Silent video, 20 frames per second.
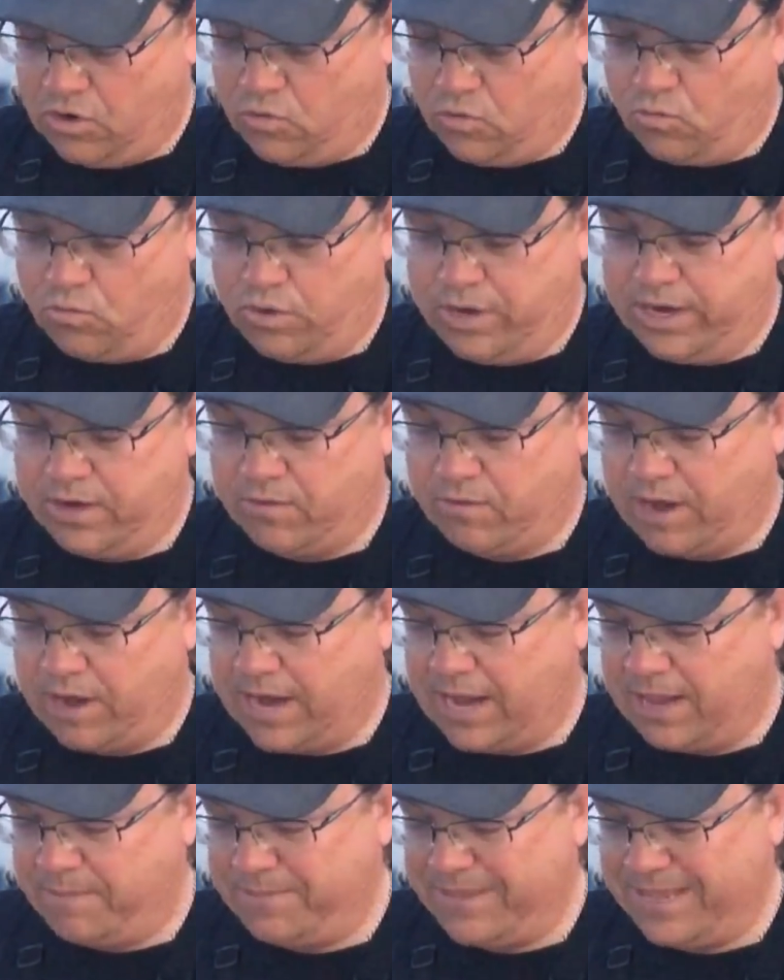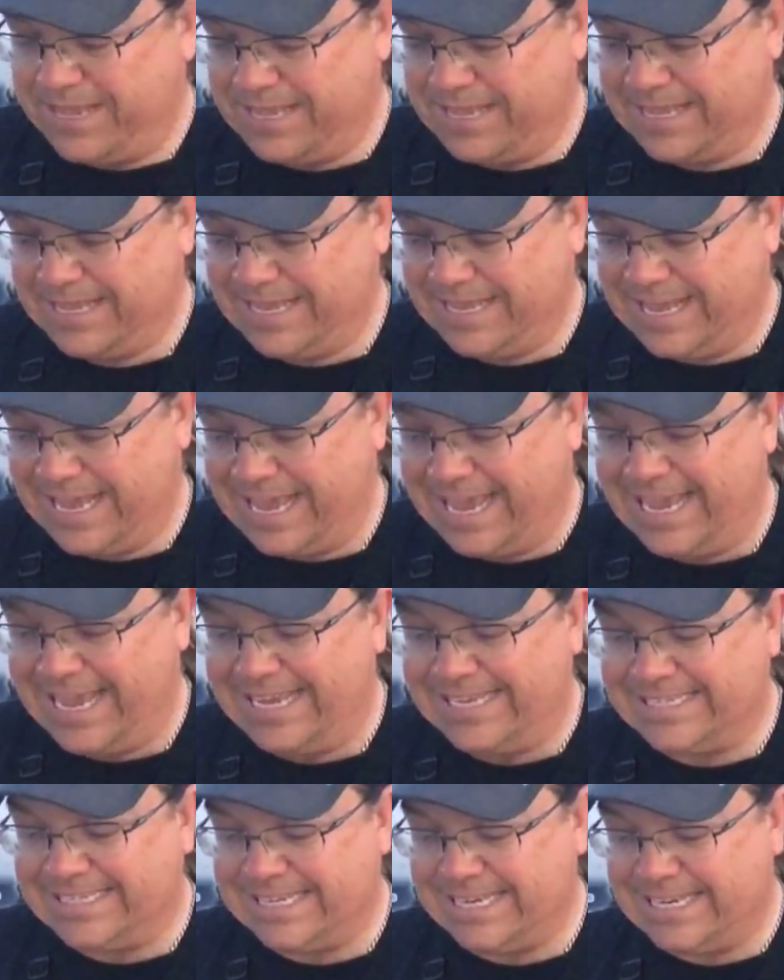Rig Wrap
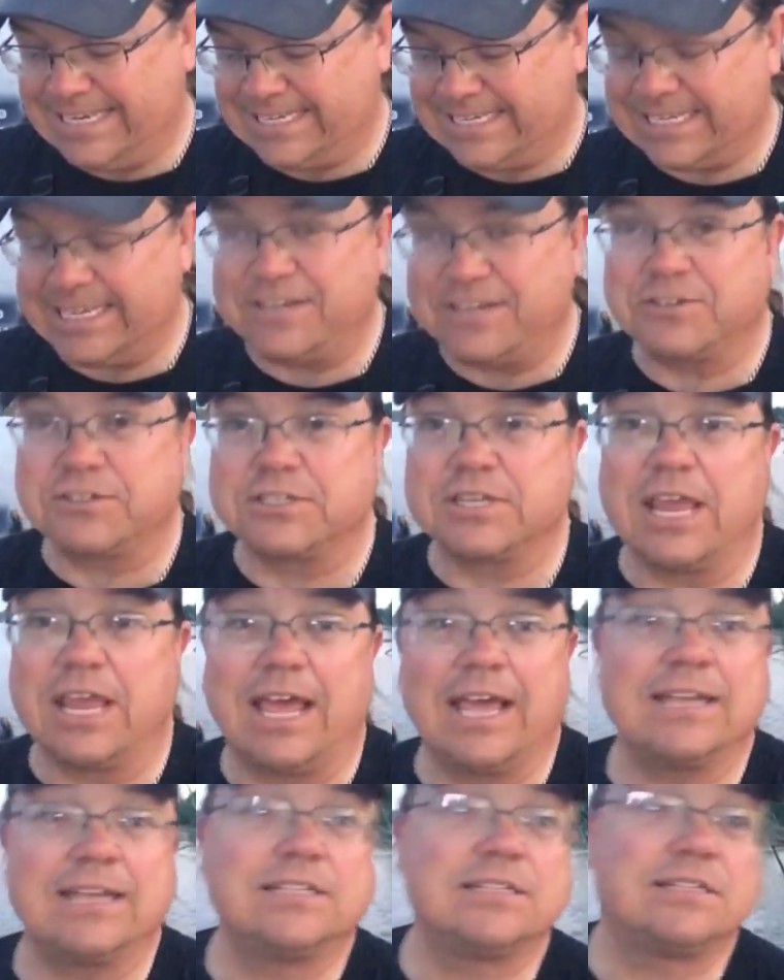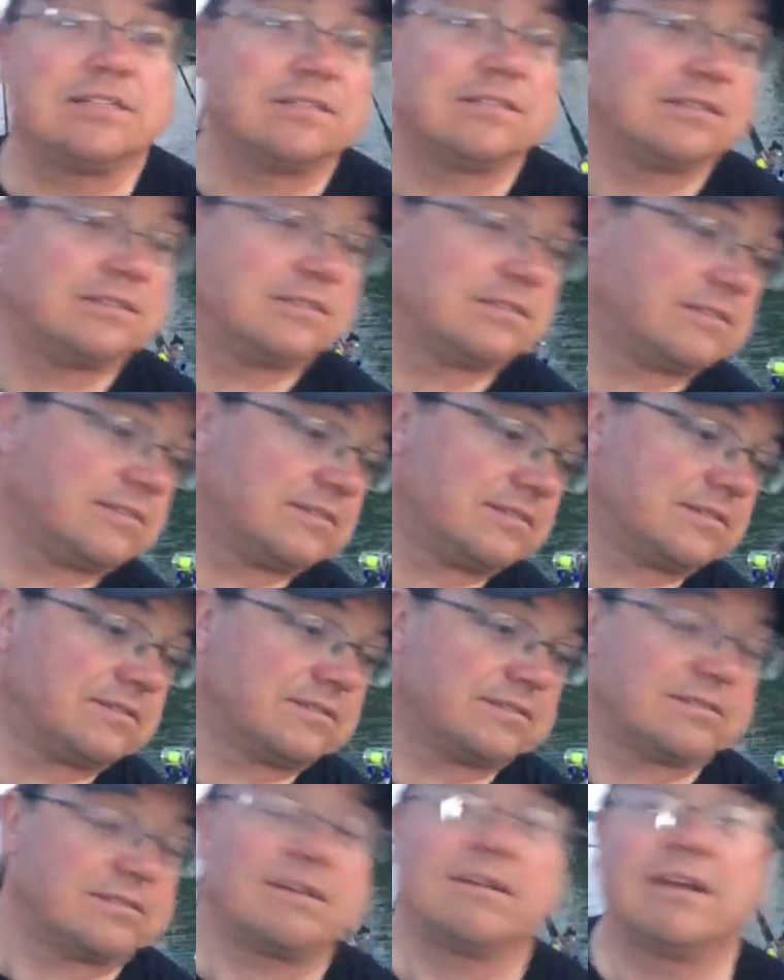Easy sinker slides
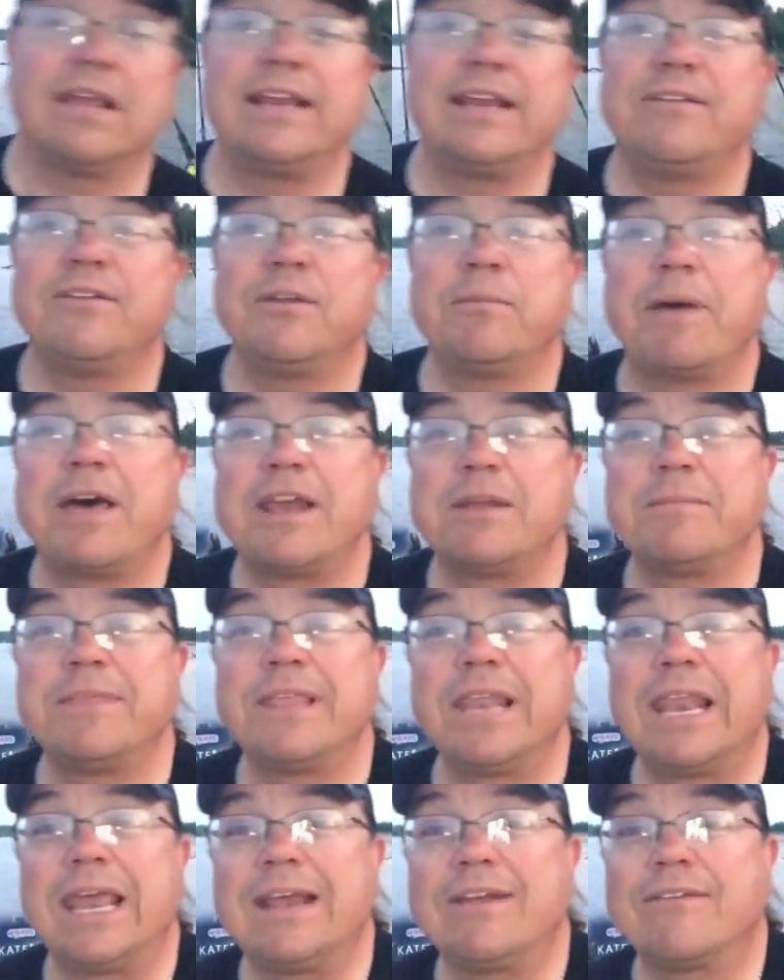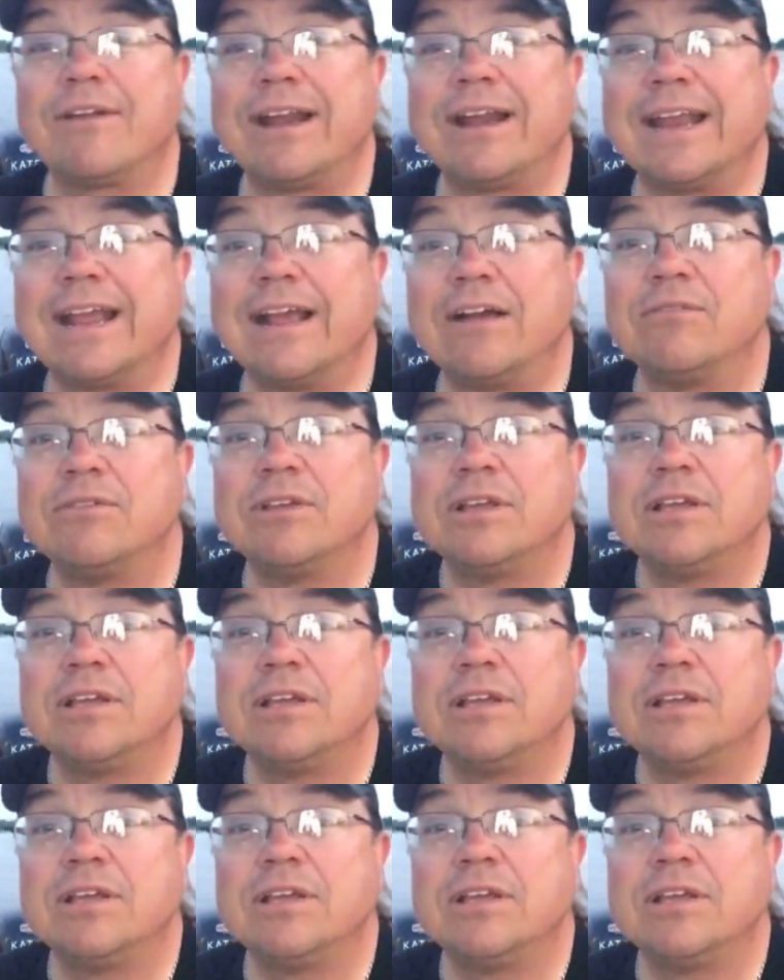are laid on the bottom of the lake right now